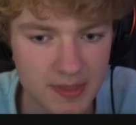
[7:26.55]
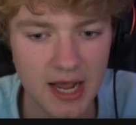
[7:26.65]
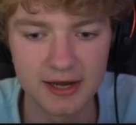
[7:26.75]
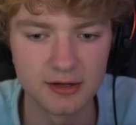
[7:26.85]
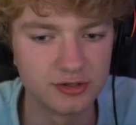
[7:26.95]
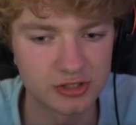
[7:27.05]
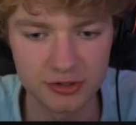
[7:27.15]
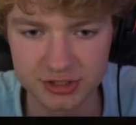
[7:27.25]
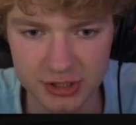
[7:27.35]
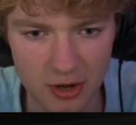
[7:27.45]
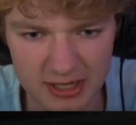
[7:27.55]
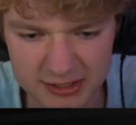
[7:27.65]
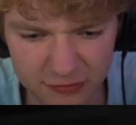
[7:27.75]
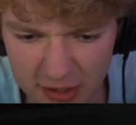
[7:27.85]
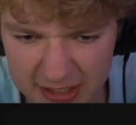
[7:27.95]
And I know there's loads of you going,
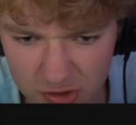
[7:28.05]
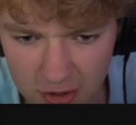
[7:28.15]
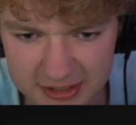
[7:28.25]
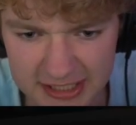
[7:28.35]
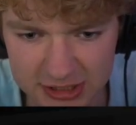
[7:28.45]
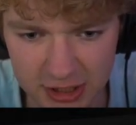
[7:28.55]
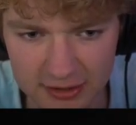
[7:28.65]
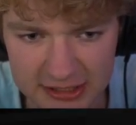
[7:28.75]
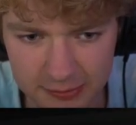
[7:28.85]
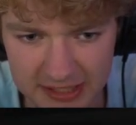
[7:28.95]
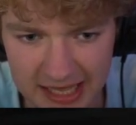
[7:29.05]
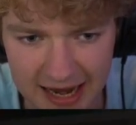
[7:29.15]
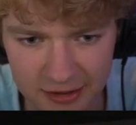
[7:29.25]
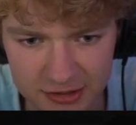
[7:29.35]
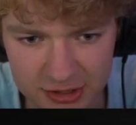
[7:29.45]
it's fucking toxic and you don't need to be there.
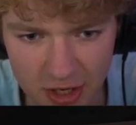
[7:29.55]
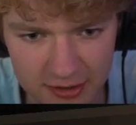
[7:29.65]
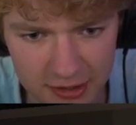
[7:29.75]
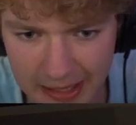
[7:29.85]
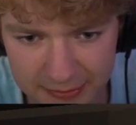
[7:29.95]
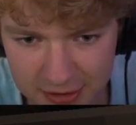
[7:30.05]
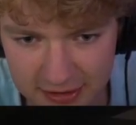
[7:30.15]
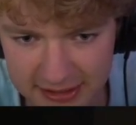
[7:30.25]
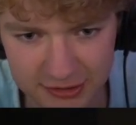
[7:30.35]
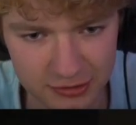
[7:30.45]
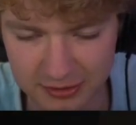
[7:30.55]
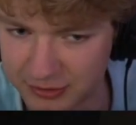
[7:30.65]
And loads of you going, no, you absolutely need to do it.